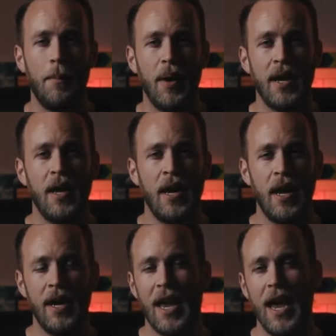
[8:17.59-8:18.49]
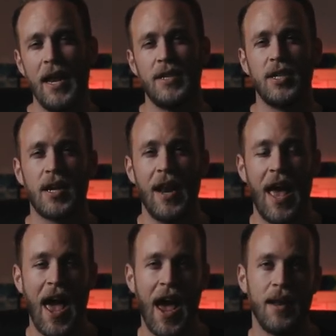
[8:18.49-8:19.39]
a bit. And again, it's just gonna
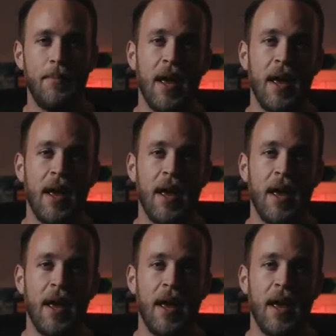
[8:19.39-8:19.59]
add and